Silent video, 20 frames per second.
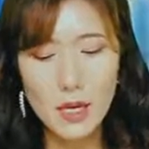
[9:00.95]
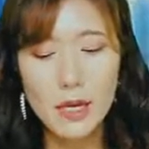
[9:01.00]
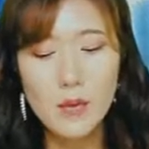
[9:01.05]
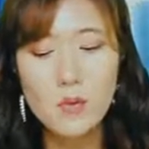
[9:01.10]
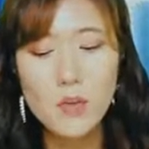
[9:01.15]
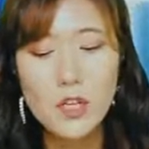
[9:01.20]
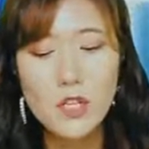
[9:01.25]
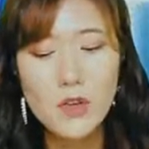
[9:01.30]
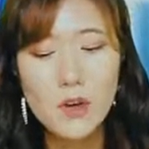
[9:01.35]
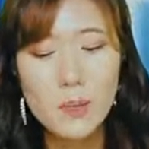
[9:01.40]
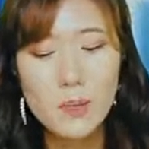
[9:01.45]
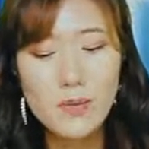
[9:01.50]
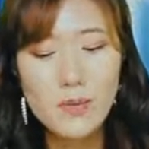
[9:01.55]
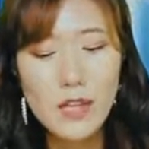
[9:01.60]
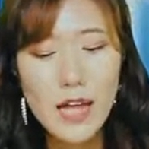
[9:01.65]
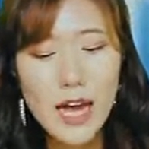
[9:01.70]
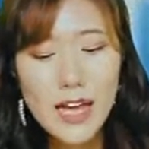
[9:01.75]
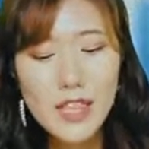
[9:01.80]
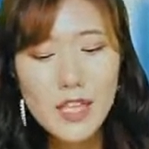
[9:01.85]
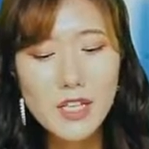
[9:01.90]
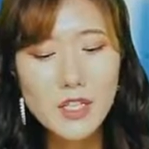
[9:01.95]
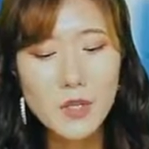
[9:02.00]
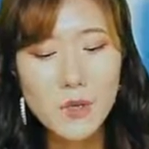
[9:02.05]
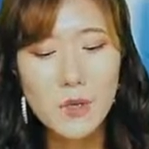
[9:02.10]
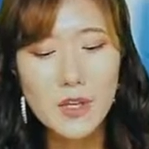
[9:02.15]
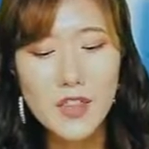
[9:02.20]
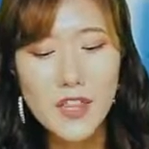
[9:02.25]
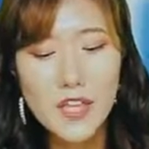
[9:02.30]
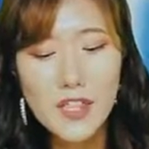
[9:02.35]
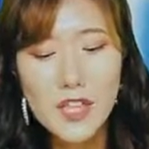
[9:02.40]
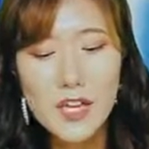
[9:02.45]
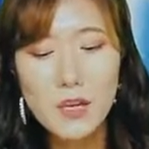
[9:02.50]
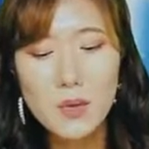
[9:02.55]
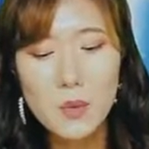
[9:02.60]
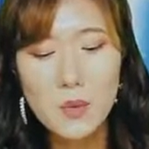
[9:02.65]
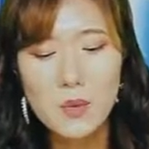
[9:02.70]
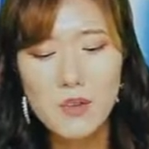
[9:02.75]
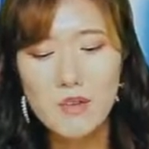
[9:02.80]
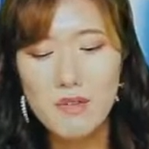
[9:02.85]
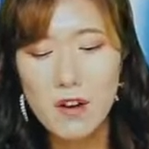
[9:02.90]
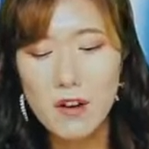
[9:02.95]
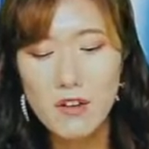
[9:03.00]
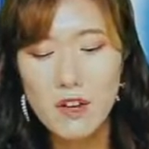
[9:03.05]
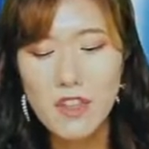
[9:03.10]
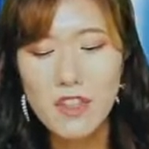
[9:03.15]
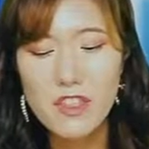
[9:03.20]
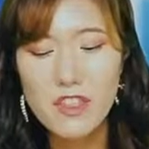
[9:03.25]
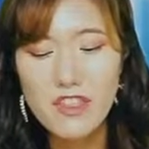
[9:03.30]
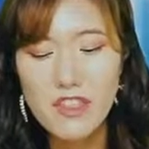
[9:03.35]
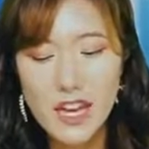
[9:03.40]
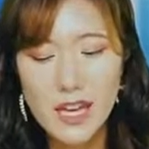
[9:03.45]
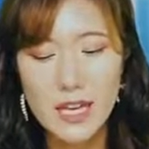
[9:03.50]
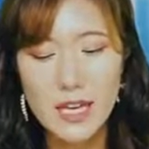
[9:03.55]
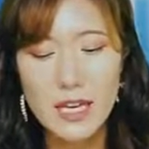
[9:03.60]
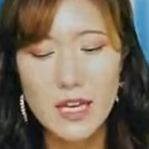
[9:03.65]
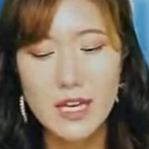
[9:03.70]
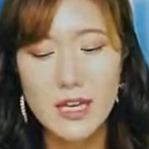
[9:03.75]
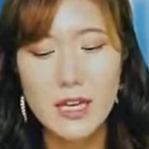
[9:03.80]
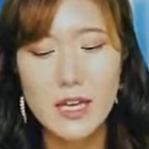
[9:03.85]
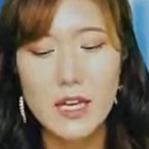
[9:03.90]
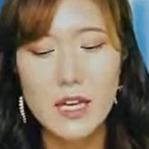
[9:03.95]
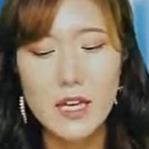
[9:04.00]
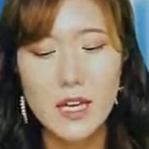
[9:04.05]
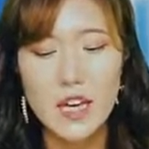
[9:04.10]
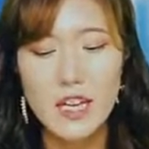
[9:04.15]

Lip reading: And when you apply this, you would think that it would be very thick